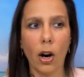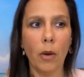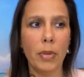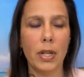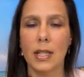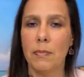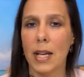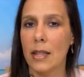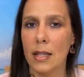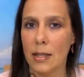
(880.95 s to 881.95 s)
Oh, but it's
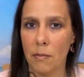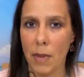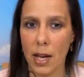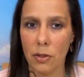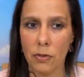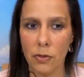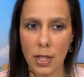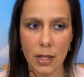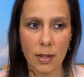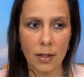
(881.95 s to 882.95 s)
been this amount of
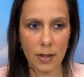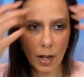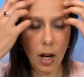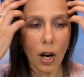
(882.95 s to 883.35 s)
years.